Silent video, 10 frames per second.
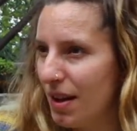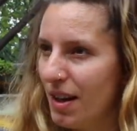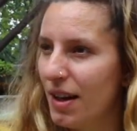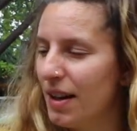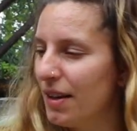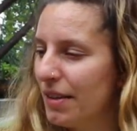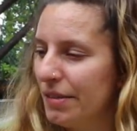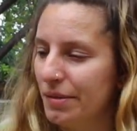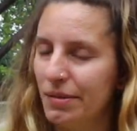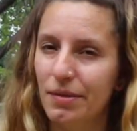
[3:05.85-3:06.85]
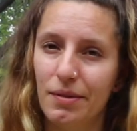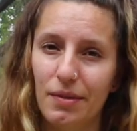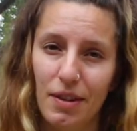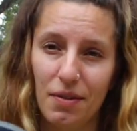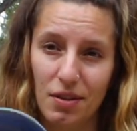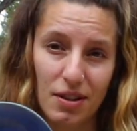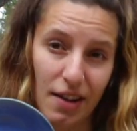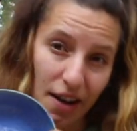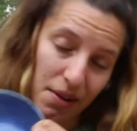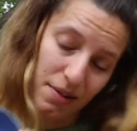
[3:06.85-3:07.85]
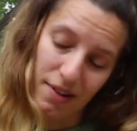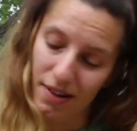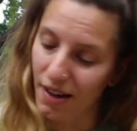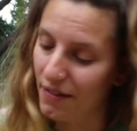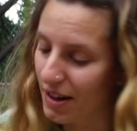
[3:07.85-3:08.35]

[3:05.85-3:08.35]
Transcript: in like different styles and stuff,